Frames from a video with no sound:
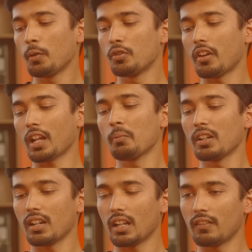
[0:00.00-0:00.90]
would
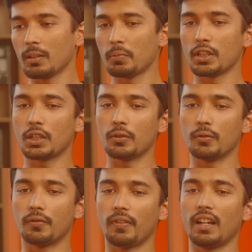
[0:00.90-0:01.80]
recommend a developer
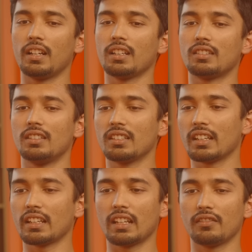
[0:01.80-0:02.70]
to find a
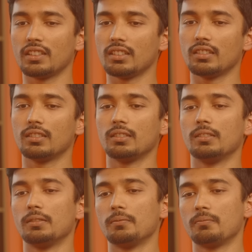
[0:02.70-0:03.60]
thinking level
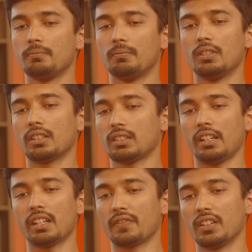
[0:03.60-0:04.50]

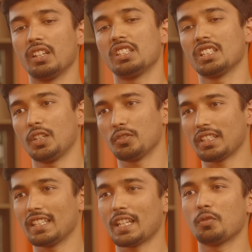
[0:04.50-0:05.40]
right after testing their use
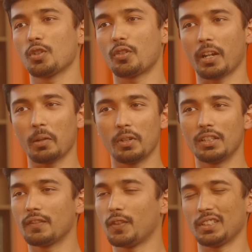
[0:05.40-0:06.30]
case. I would not
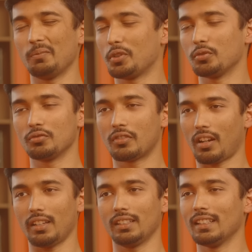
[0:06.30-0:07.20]
recommend for them to
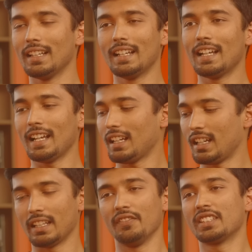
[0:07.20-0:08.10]
try
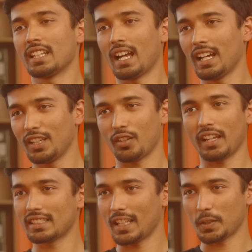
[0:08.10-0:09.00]
and with an I or
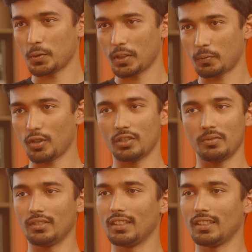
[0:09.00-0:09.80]
XI as soon as possible.